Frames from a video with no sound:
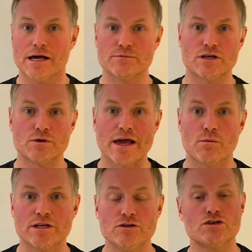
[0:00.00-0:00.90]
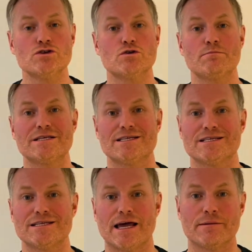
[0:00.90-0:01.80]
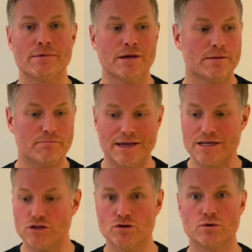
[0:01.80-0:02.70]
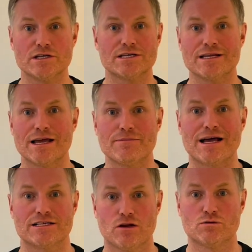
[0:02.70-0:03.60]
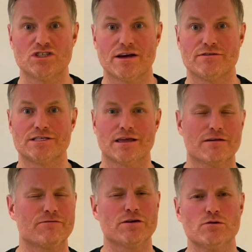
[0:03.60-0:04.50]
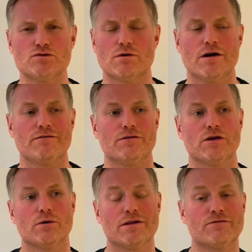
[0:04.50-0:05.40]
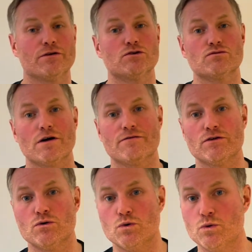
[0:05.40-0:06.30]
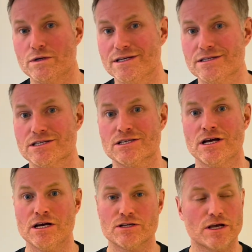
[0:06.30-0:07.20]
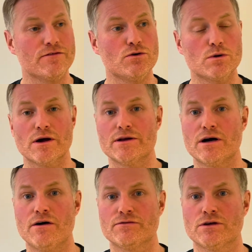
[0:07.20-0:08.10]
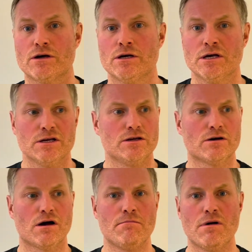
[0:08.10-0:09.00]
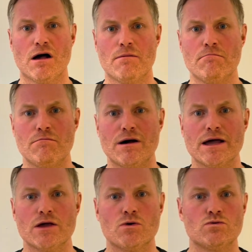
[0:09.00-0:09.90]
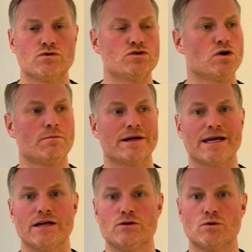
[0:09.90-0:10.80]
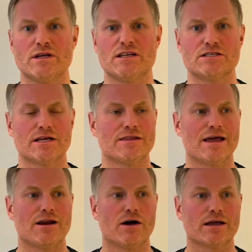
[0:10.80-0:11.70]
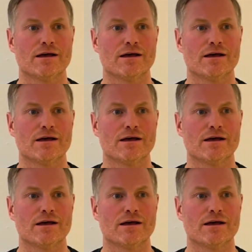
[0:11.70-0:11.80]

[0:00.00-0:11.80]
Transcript: So yeah, when you choose your business name, make sure it's a name that has longevity. It feels right for you and it feels right for your audience. So if you're going after, a male-dominated audience and they're like,